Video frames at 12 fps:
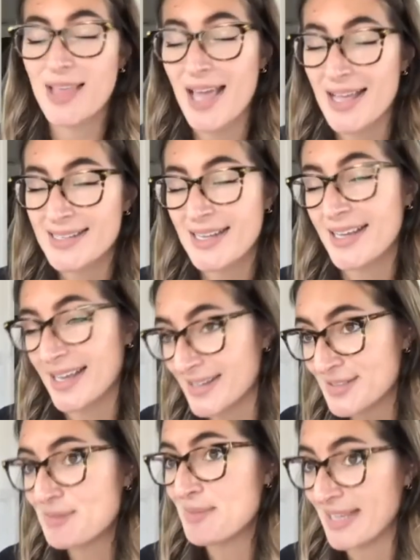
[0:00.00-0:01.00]
That, again,
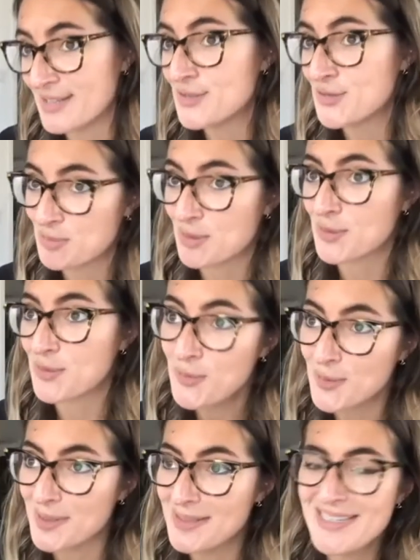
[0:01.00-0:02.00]
to me is super
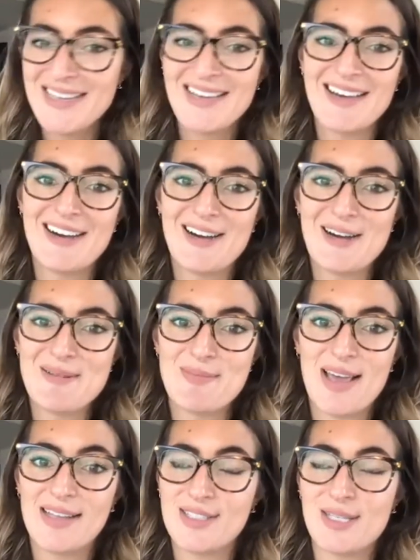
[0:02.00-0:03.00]
cool,
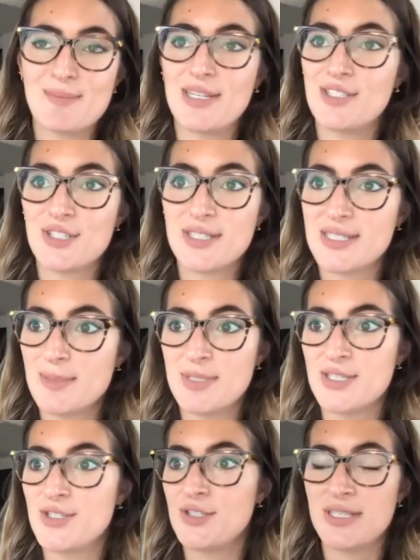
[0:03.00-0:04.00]
that somebody just slipped
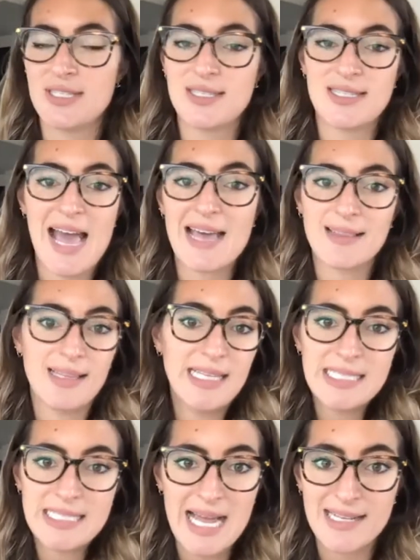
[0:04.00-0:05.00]
into this
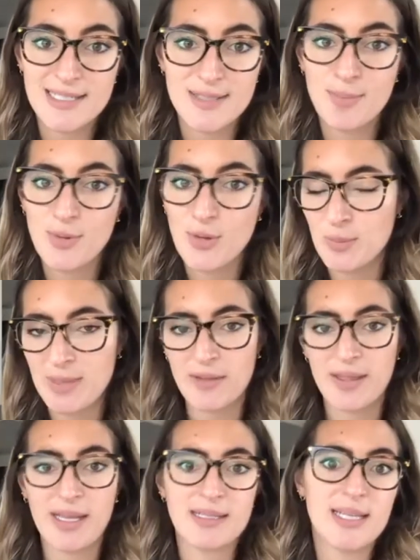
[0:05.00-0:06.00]
lead status, boom, now
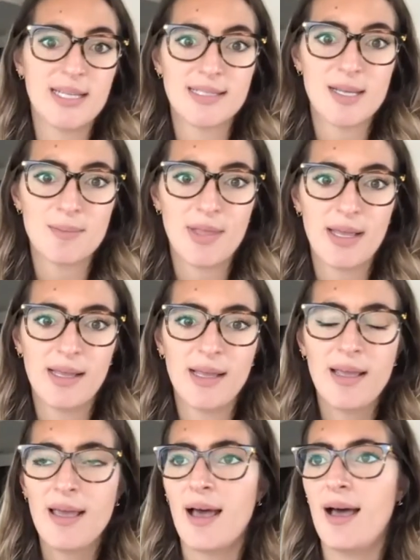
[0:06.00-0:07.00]
they get sent something.
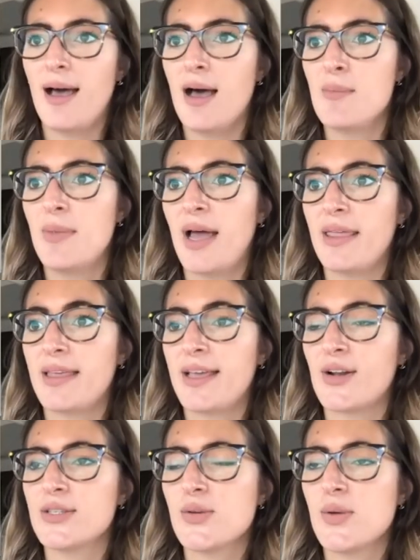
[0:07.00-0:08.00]
I think it
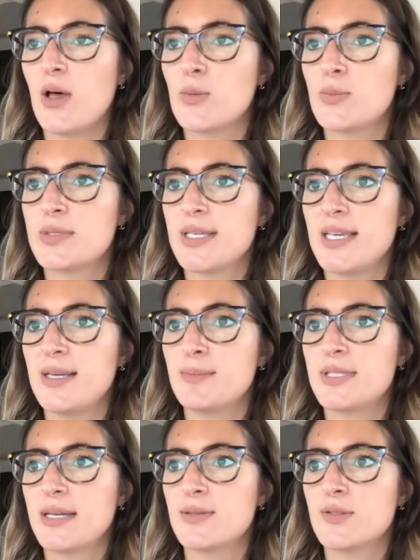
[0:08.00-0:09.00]
also helps keep
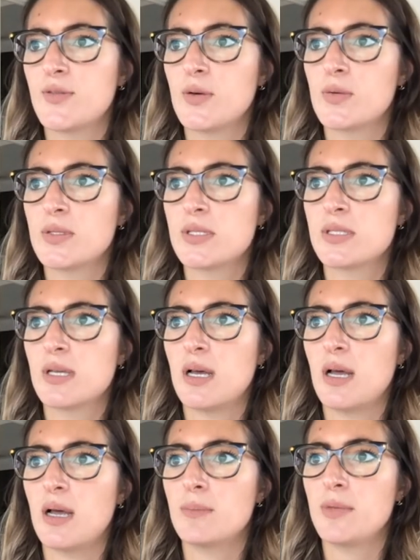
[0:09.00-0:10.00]
sales folks,
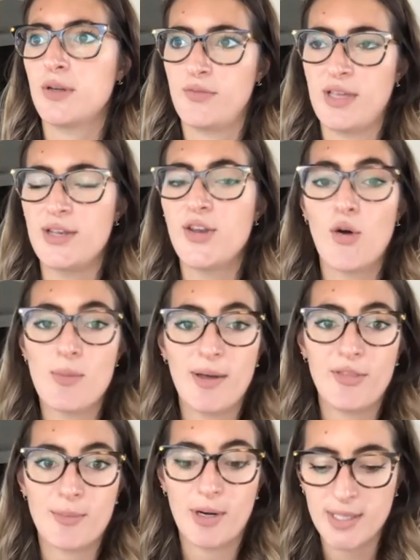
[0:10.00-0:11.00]
if they know
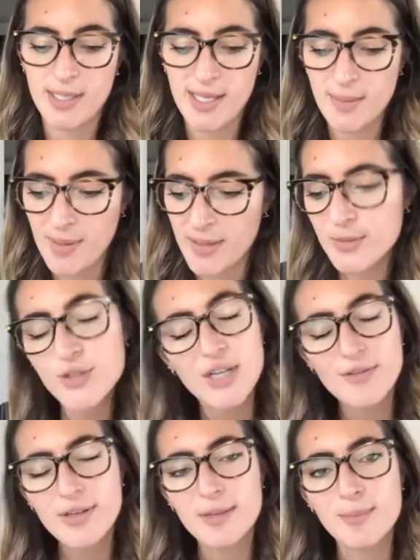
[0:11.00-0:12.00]
about the marketing campaign, once you
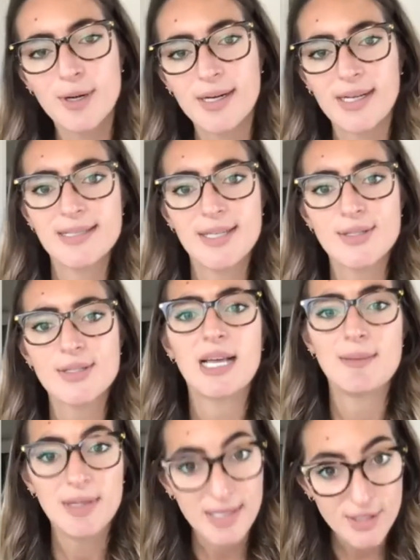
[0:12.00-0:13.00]
have good marketing and sales
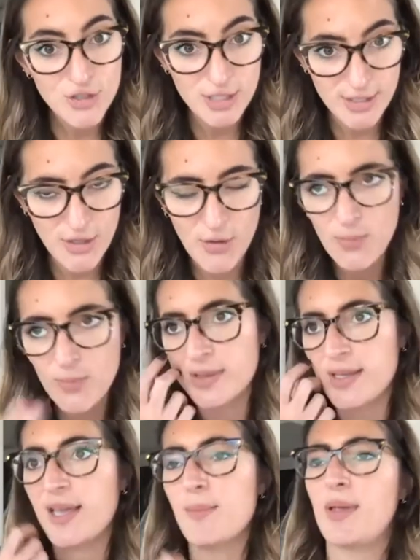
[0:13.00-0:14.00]
alignment, they should know what the
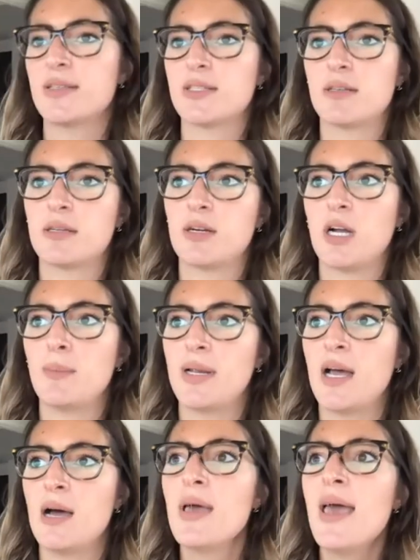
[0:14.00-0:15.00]
campaigns are that are coming
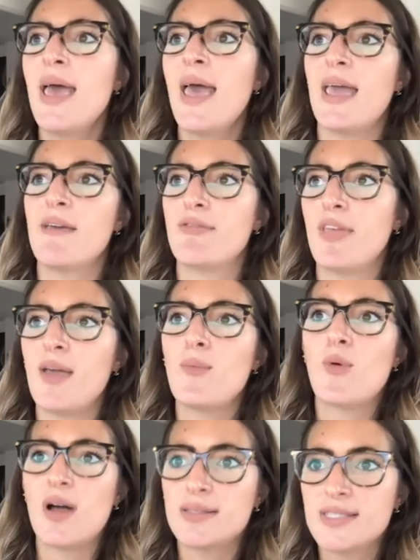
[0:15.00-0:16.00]
up. If they
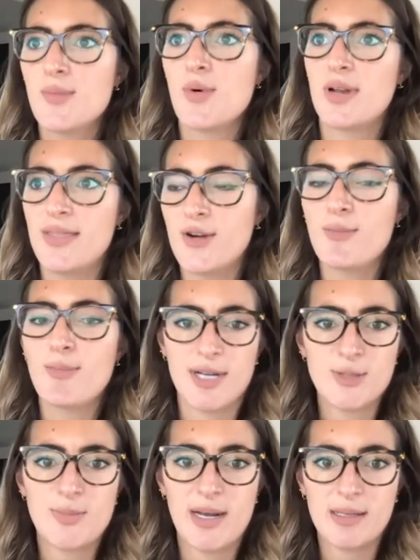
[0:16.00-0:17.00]
want someone in their
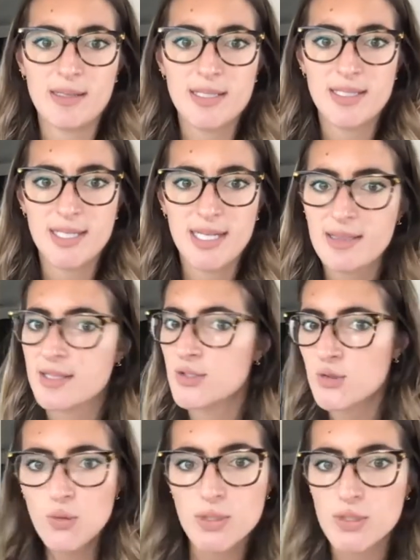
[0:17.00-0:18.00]
prospect list to get this
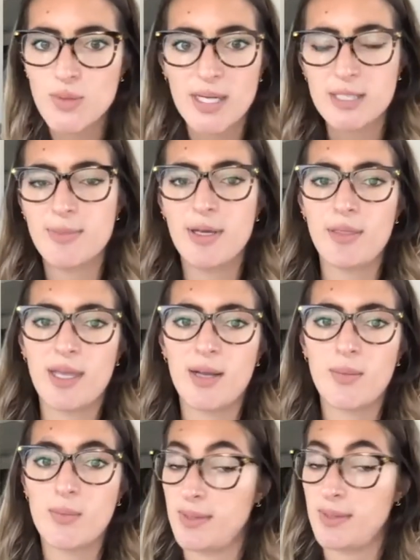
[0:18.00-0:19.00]
cool direct mail thing,
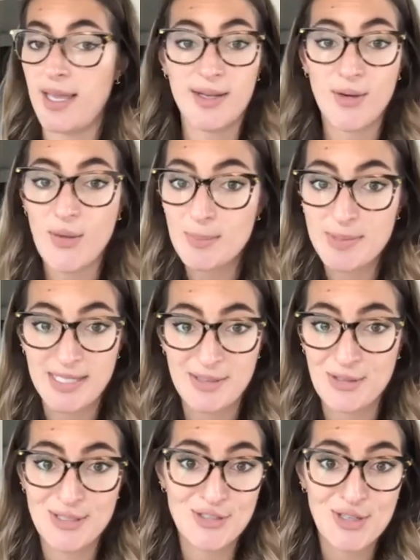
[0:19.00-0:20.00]
well, hey, go update
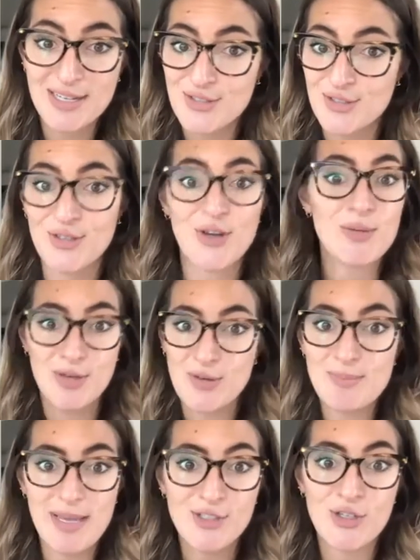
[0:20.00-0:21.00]
their address or go,
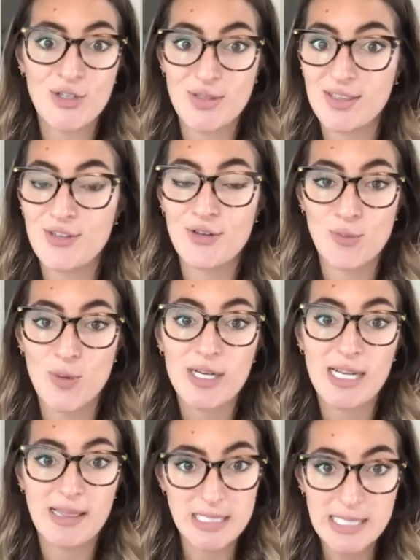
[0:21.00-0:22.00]
make sure that you're
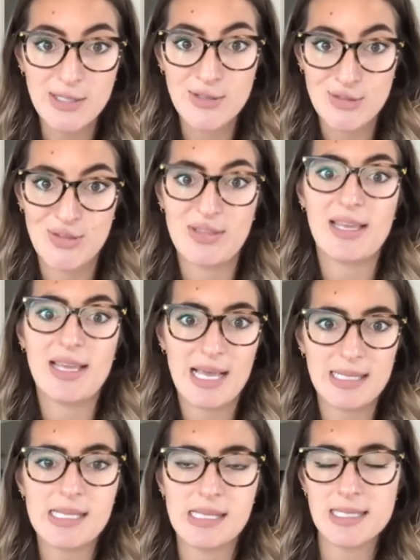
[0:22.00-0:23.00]
working the deal so that they
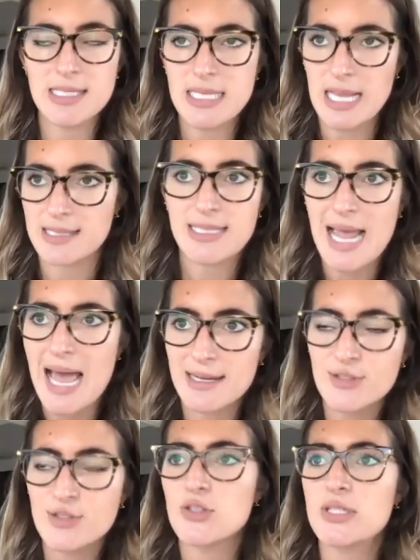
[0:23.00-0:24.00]
get to this
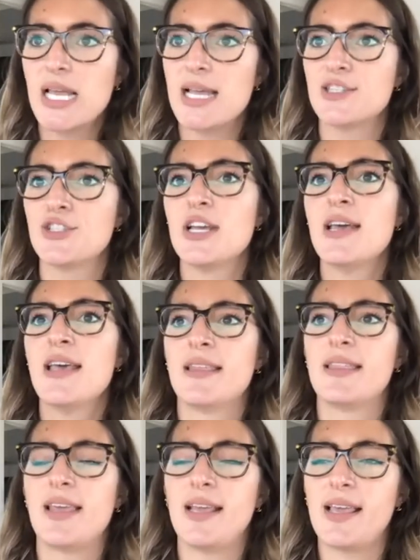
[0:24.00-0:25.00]
status or stage
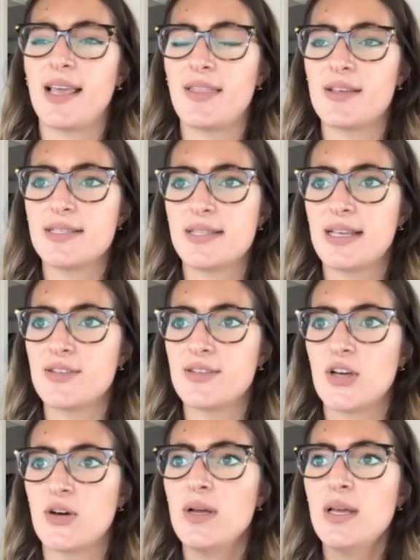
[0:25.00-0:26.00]
that they can get this thing.
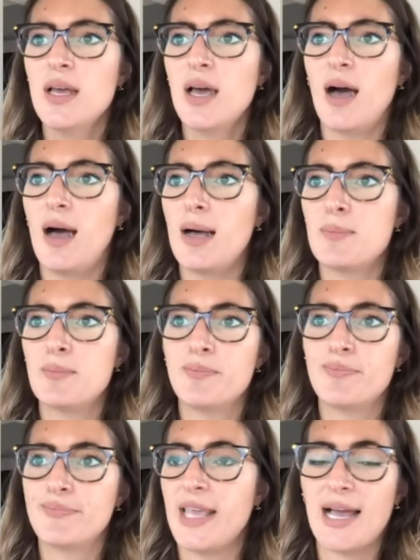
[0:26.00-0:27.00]
So
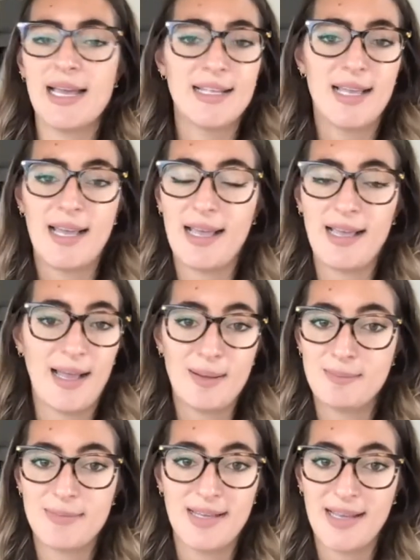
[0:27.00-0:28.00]

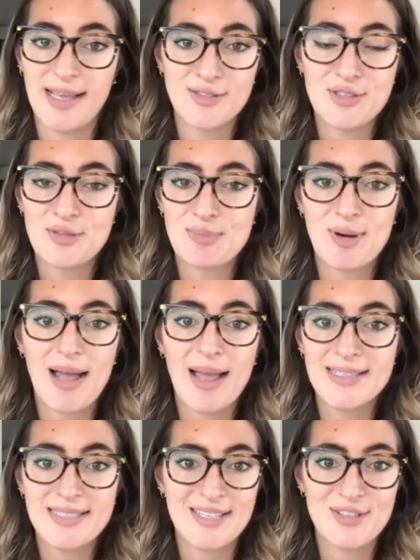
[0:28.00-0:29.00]
again,
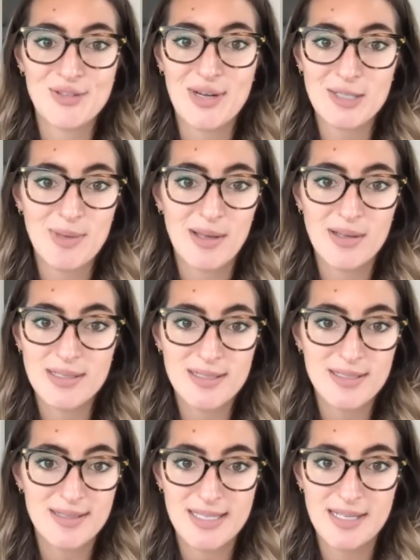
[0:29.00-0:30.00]
surprised that direct mail
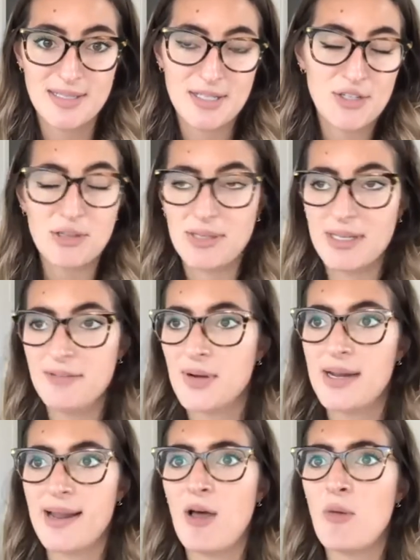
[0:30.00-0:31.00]
is seeing such a lift
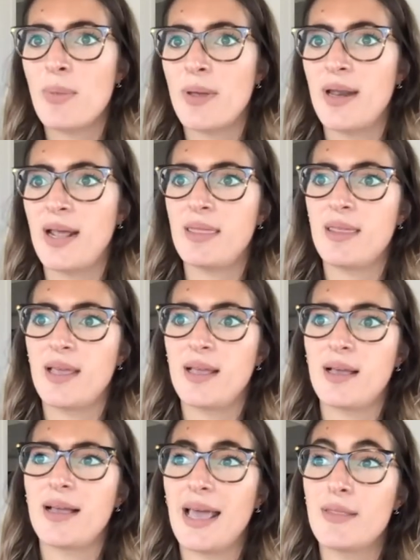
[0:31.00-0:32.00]
right now. But I think,
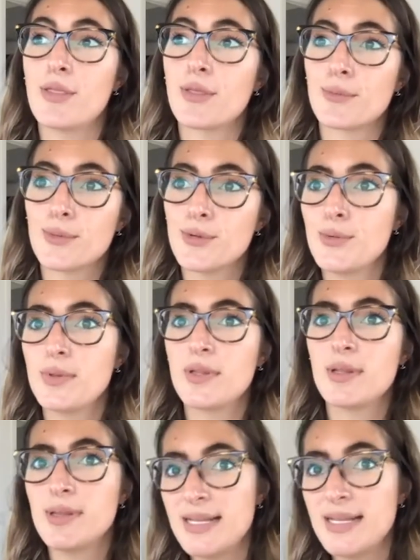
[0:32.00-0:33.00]
again, through
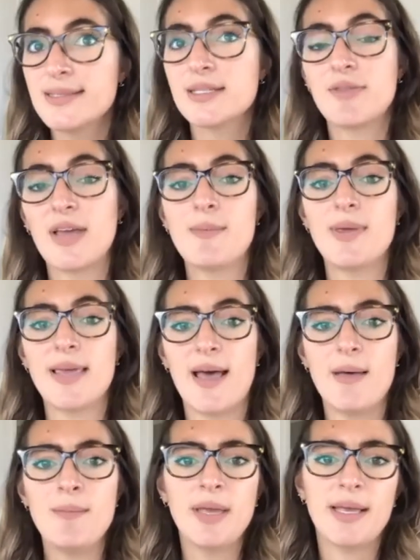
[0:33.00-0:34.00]
the lens of
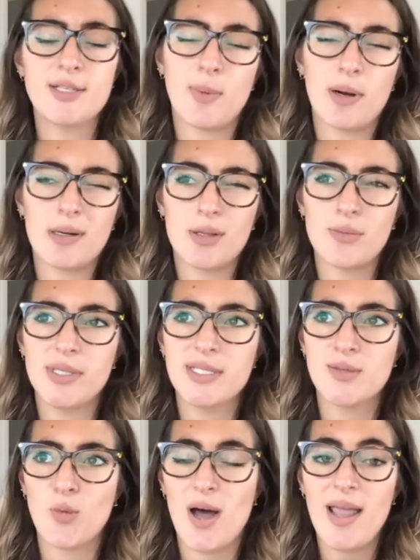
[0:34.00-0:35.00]
ABM is part of the
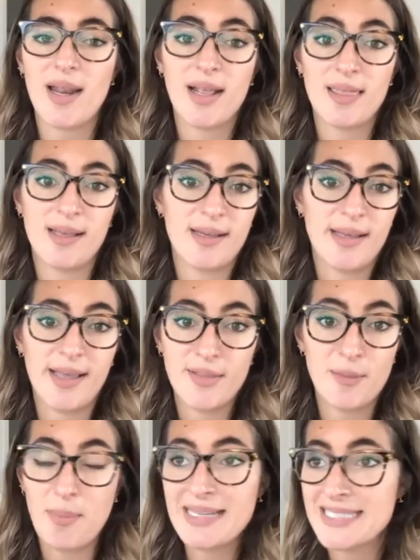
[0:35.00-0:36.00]
reason why. And I think, again,
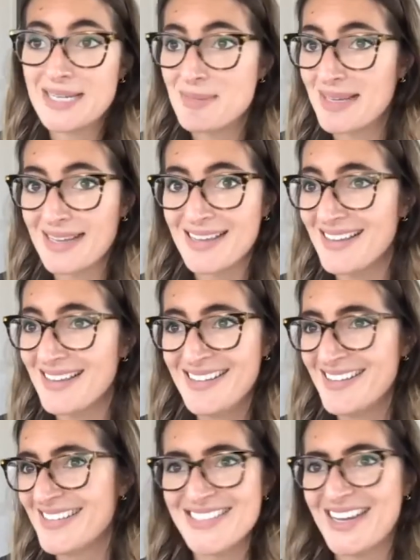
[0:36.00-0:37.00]
the pandemic,
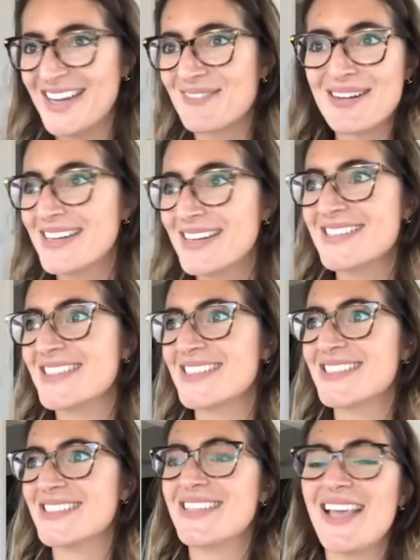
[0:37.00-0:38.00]
ironic as it
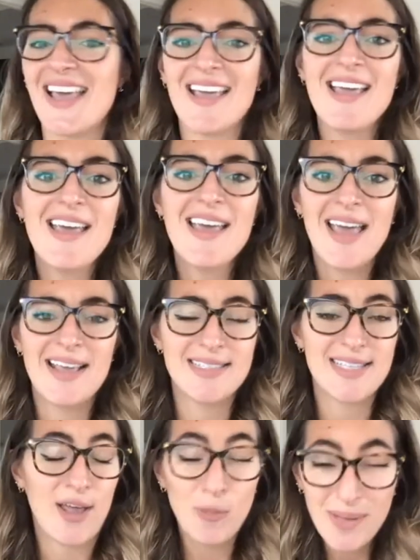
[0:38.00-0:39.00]
is to say, is
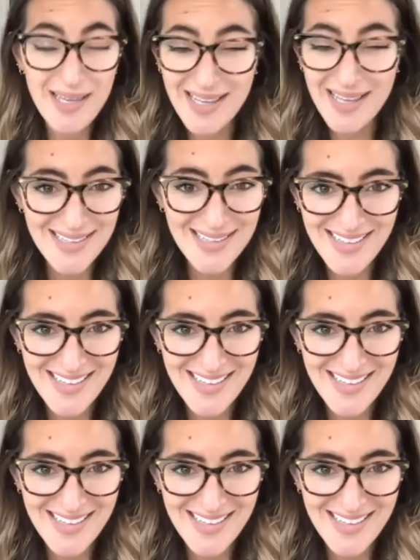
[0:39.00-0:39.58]
helping it.